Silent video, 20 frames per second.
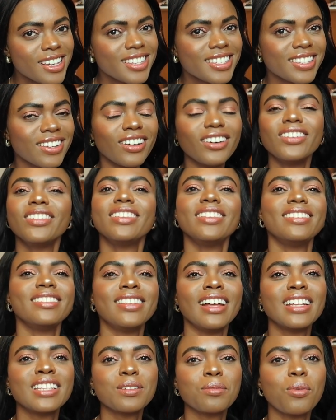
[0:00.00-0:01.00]
so
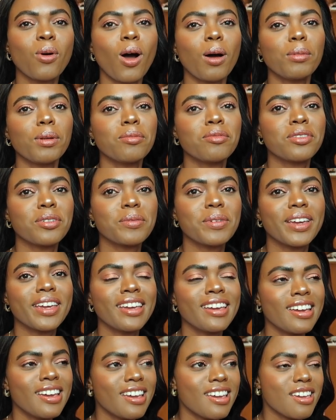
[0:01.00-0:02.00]
that's a problem for
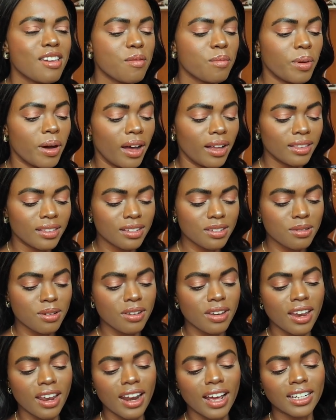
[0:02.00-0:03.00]
me but this
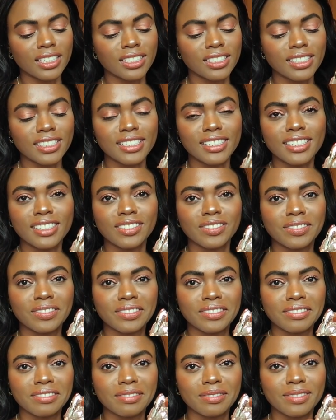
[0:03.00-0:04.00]
one you could actually
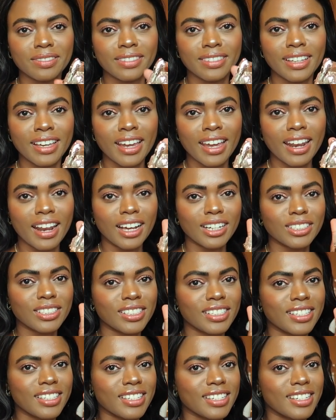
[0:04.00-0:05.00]
it could
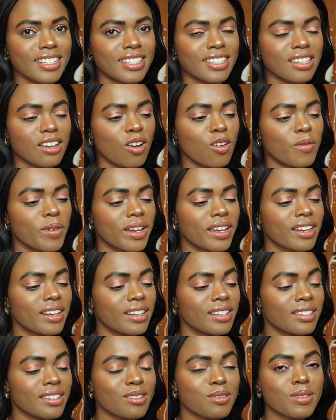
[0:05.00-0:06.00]
actually sit oh my
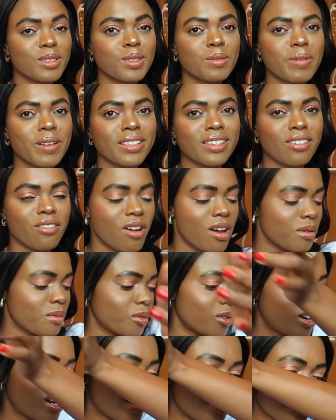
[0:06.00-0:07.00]
goodness this one smells
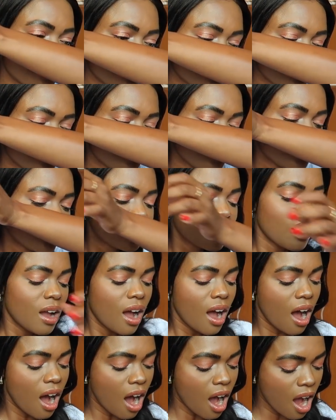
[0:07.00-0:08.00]
incredible guys
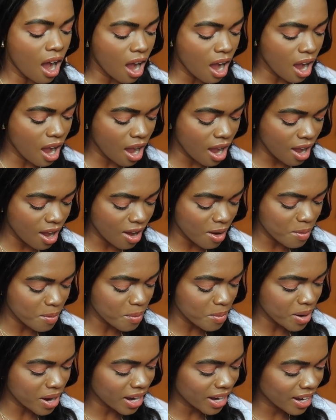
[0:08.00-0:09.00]
oh
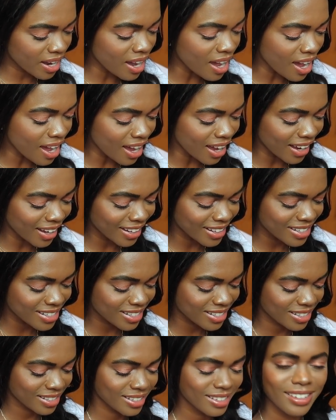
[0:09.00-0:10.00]
my
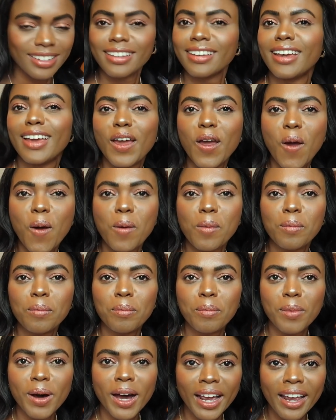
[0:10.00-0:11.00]
god
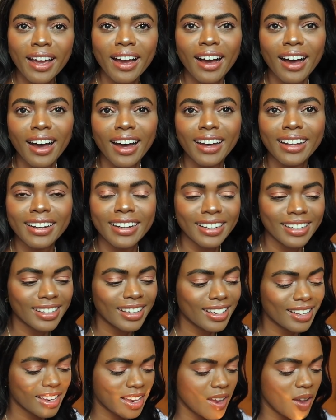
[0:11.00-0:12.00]
my god
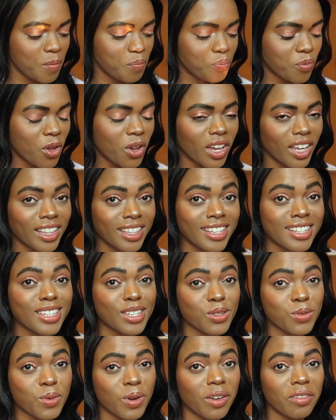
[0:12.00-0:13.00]
okay this
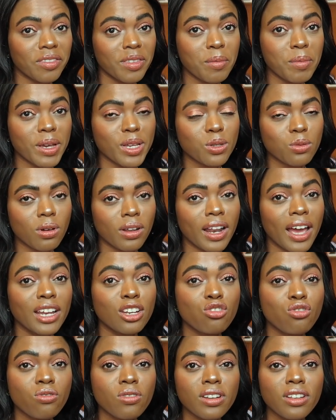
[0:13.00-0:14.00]
is one of the best one i
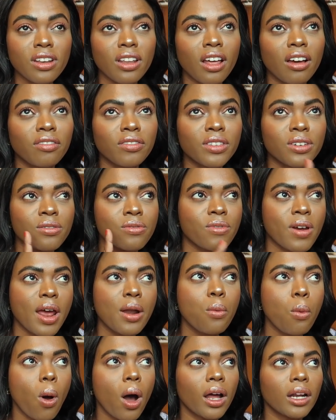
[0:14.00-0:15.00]
truly love the
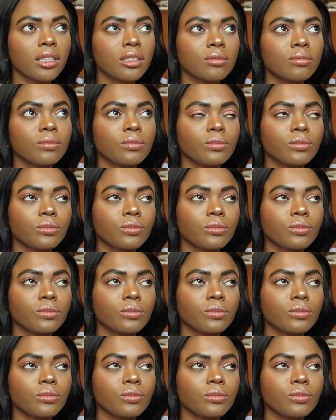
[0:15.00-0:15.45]
red one